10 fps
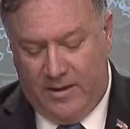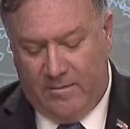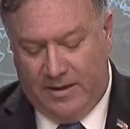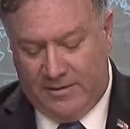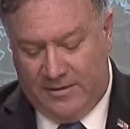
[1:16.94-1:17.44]

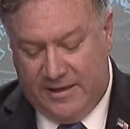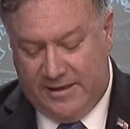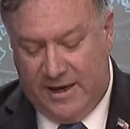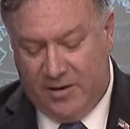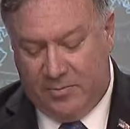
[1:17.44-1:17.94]
because
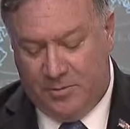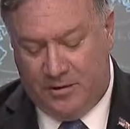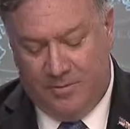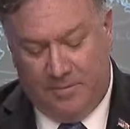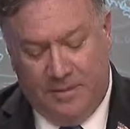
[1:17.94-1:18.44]
dictators
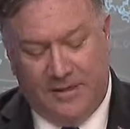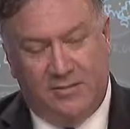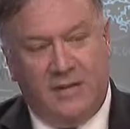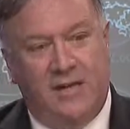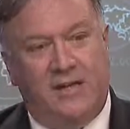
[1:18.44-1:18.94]
perceive
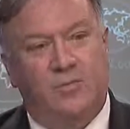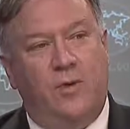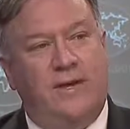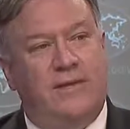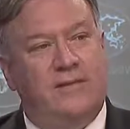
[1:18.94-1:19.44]
appeasement as
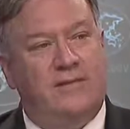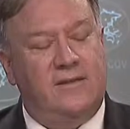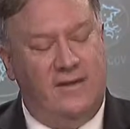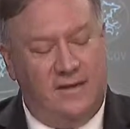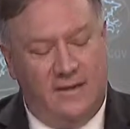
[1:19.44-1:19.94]
weakness,
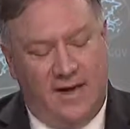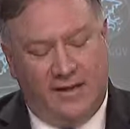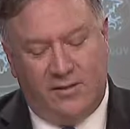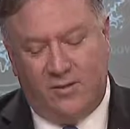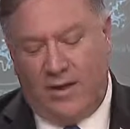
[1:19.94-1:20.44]

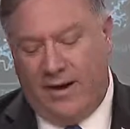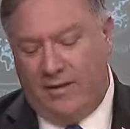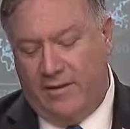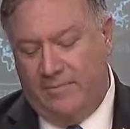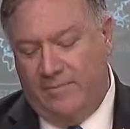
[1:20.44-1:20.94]
not
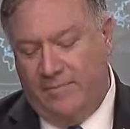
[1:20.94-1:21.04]
strength.